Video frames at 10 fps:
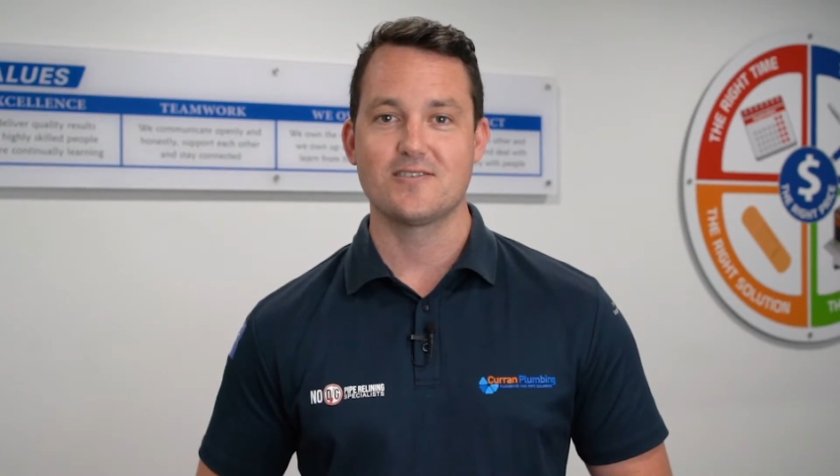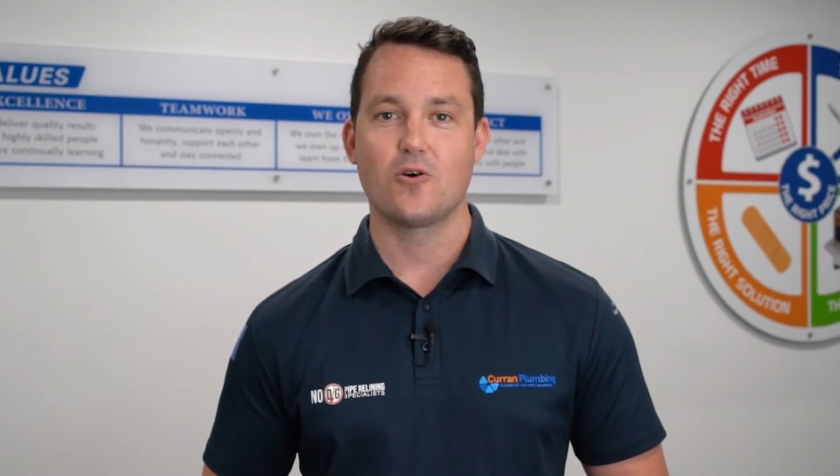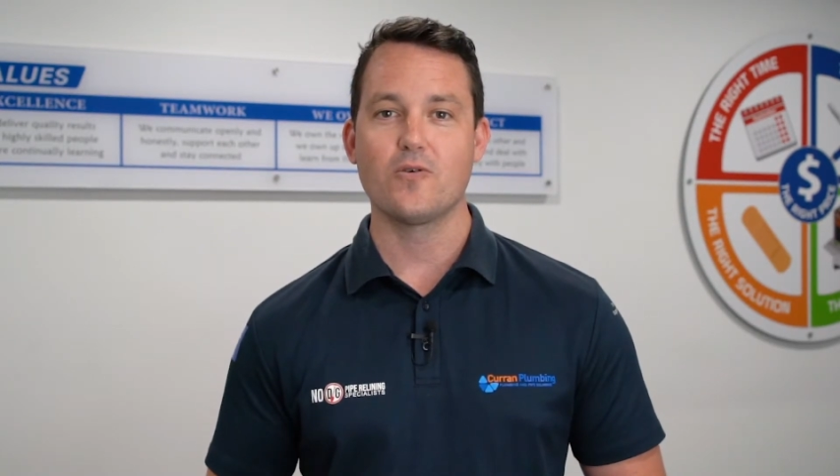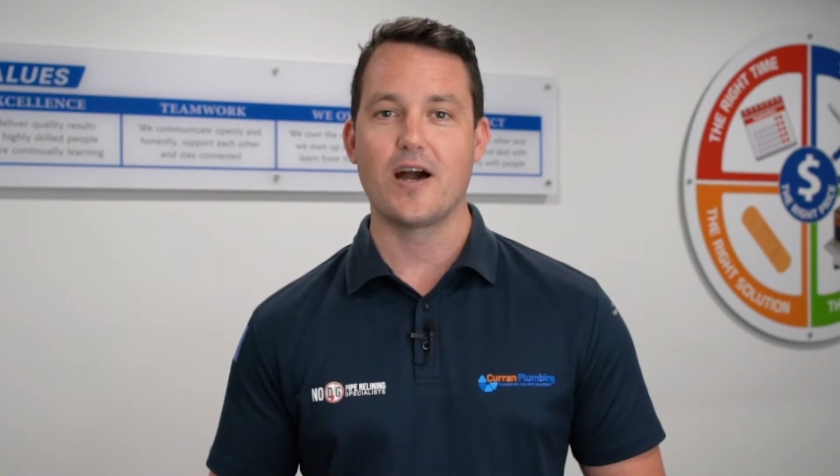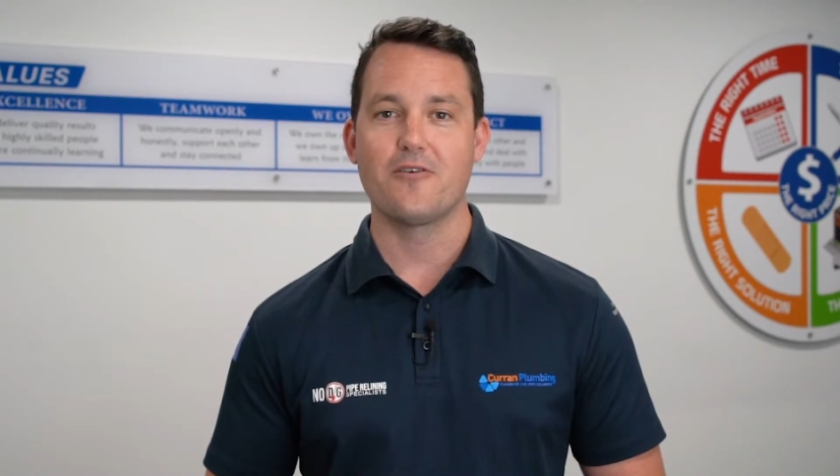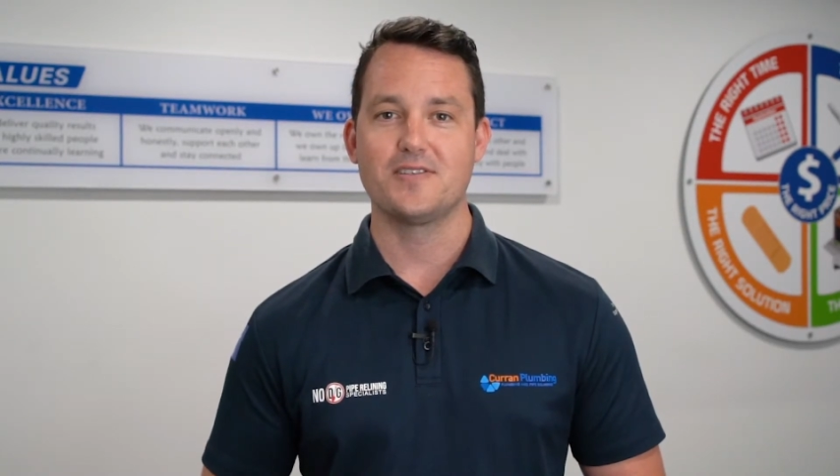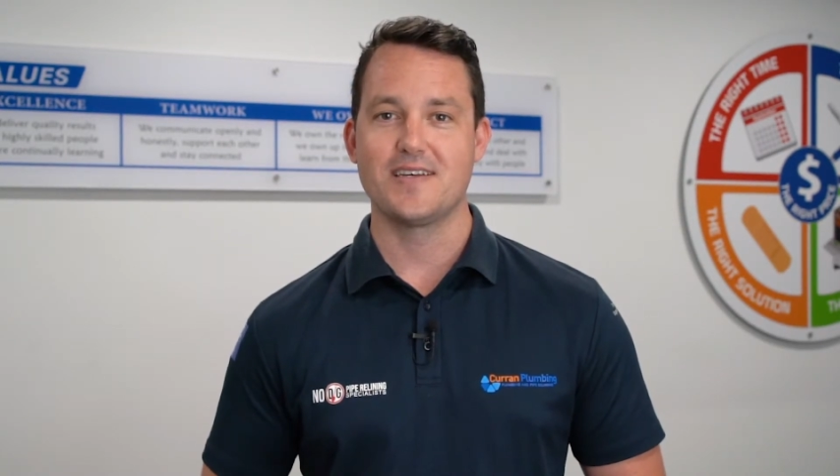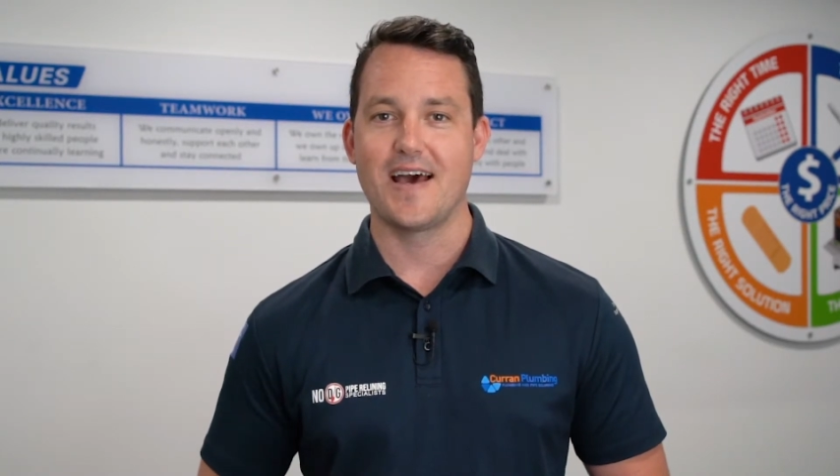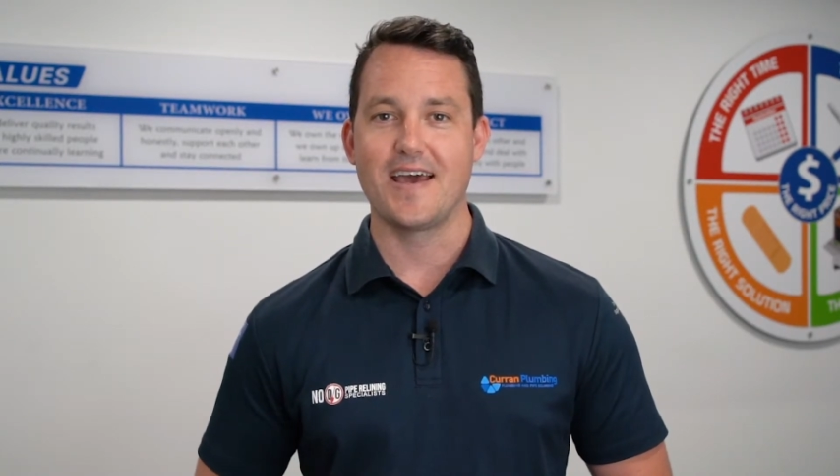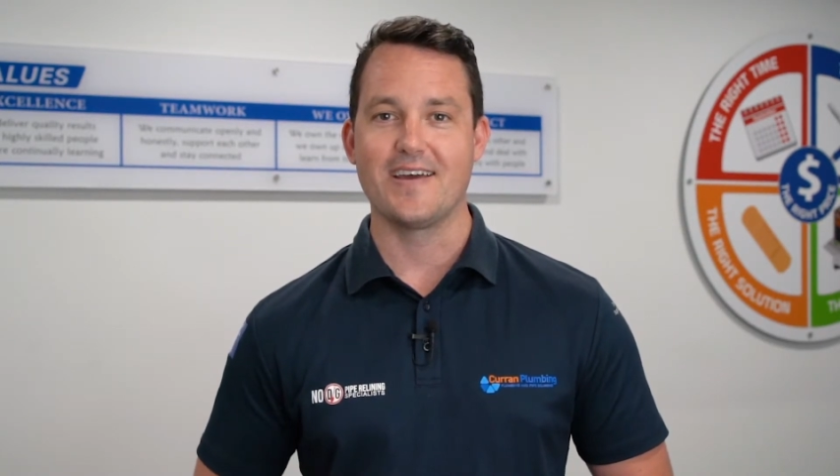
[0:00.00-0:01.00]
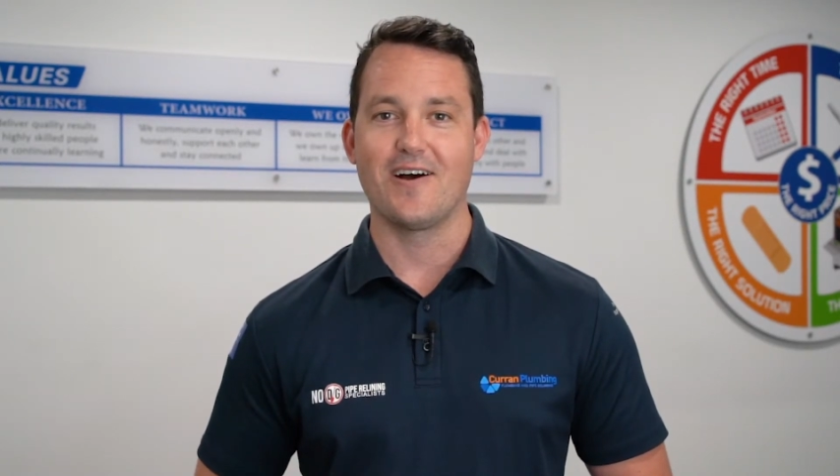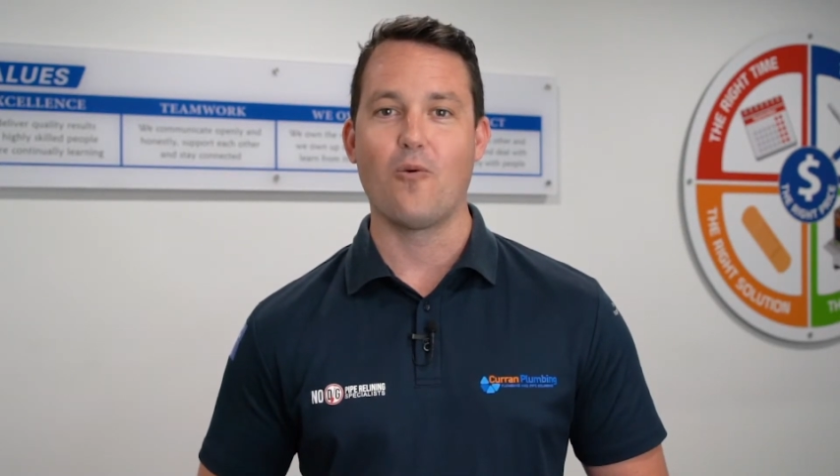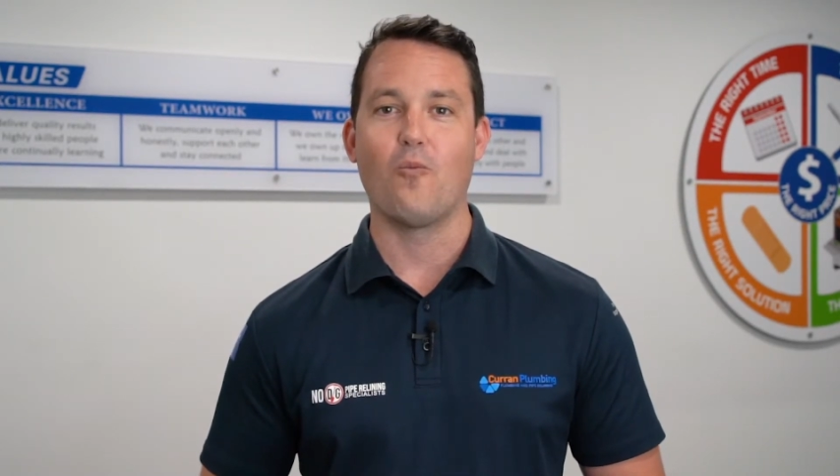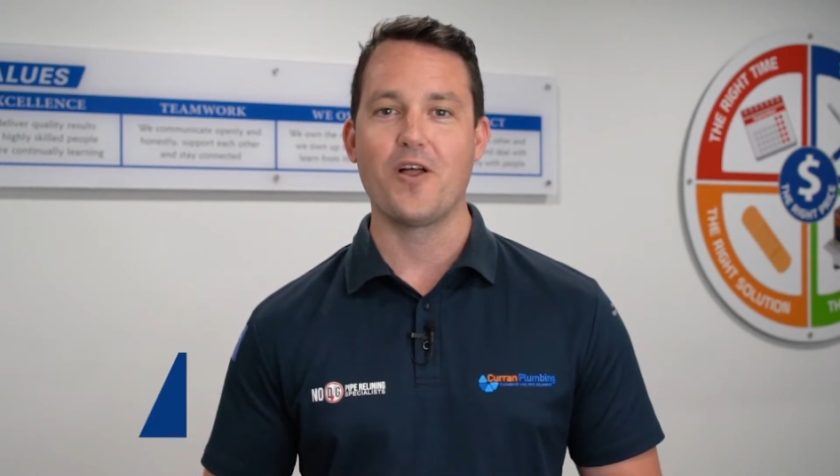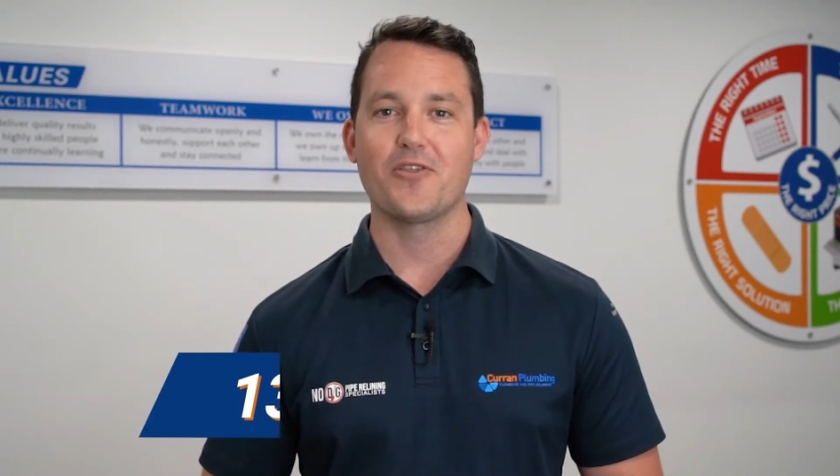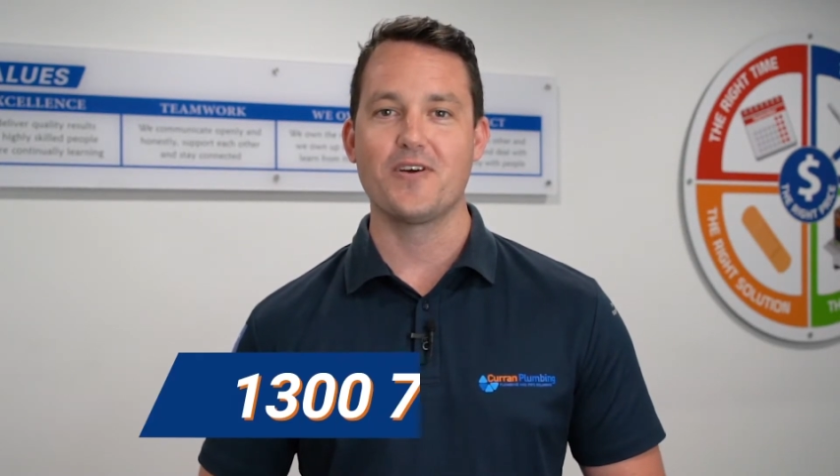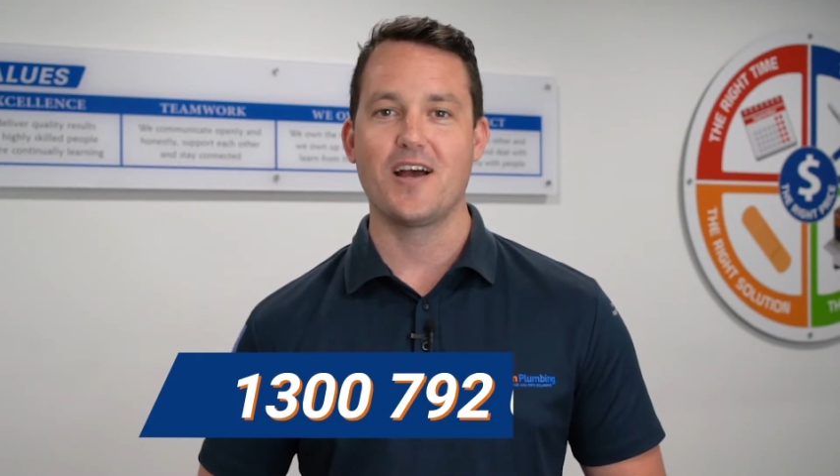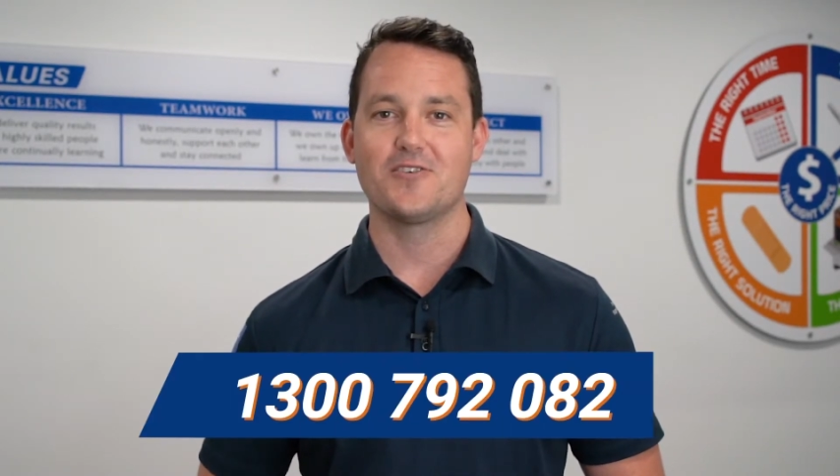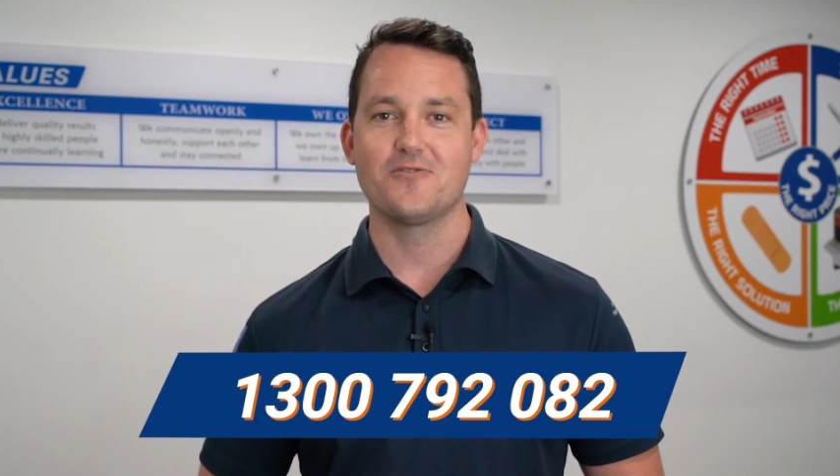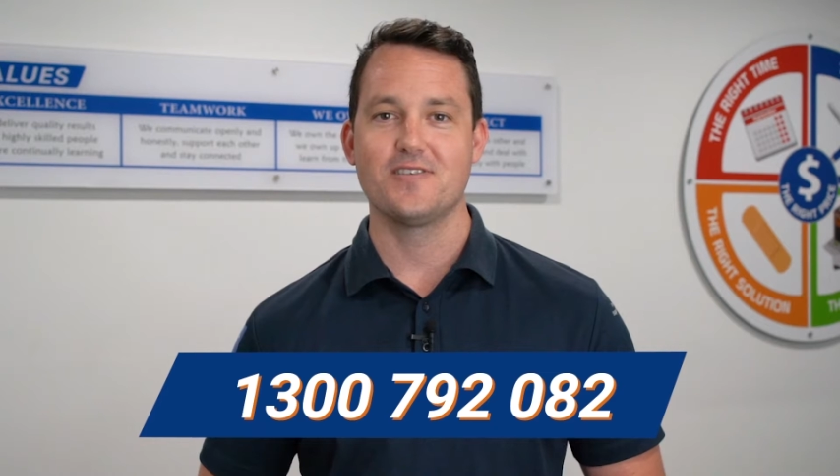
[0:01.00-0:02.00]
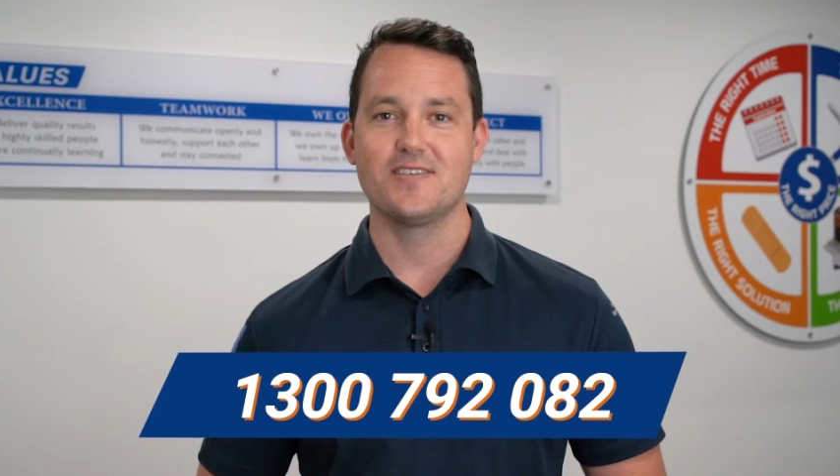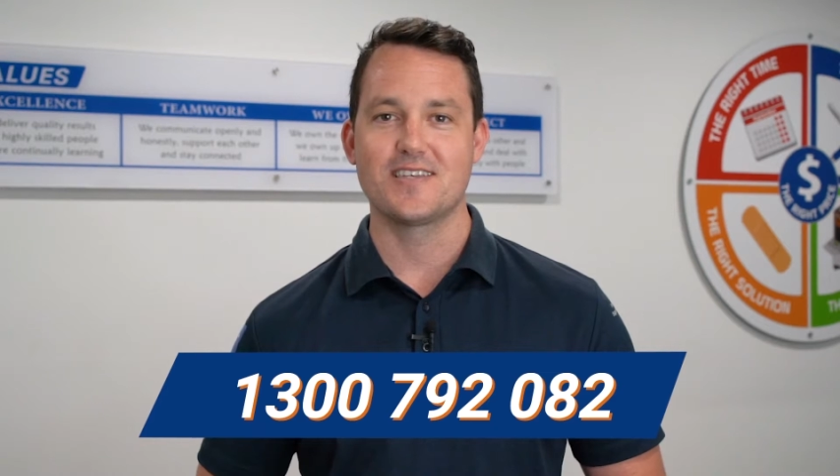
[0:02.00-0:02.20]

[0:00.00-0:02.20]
call Curran today on 1300